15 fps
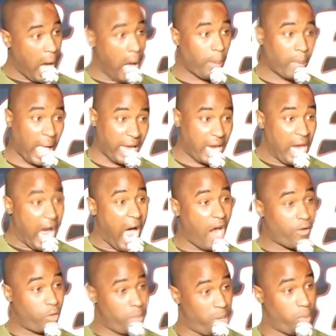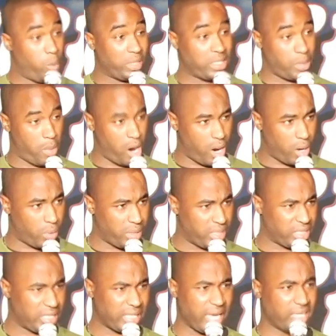I'm like, I remember what tomorrow
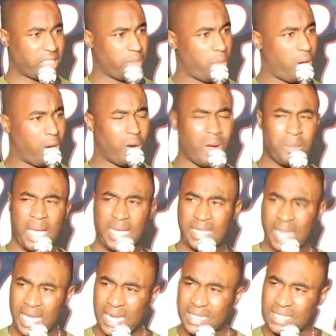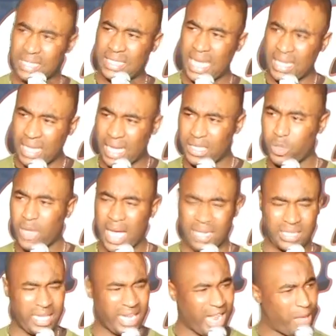is. She's like, tomorrow? I'm like, yeah, that's the deadline you got
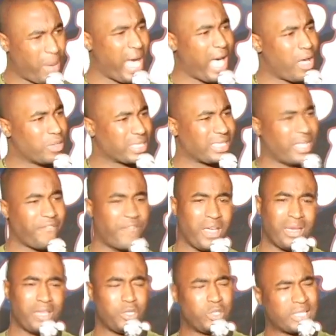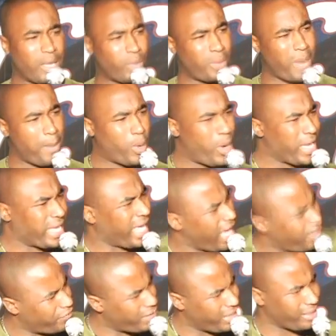to get out of my house because I found out you slept with my boy
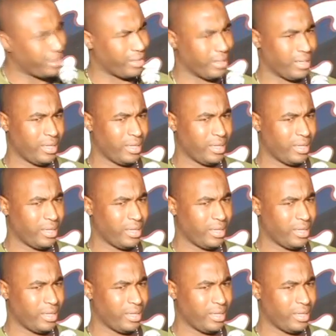Kevin.